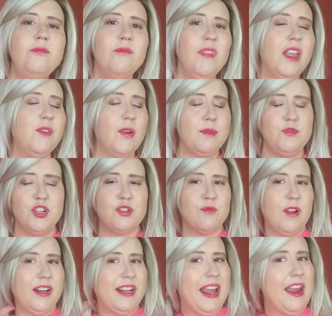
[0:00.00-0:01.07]
If I'm just
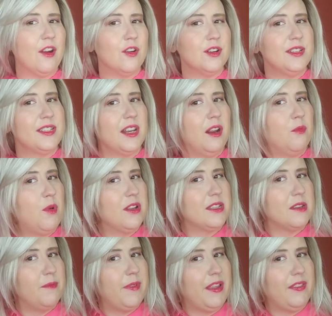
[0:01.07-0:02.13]
running errands and I want
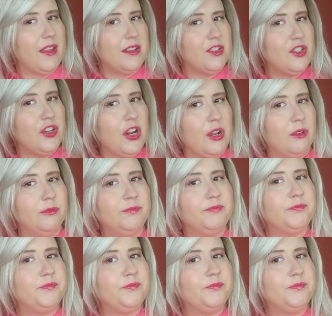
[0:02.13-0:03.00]
something that's, you know,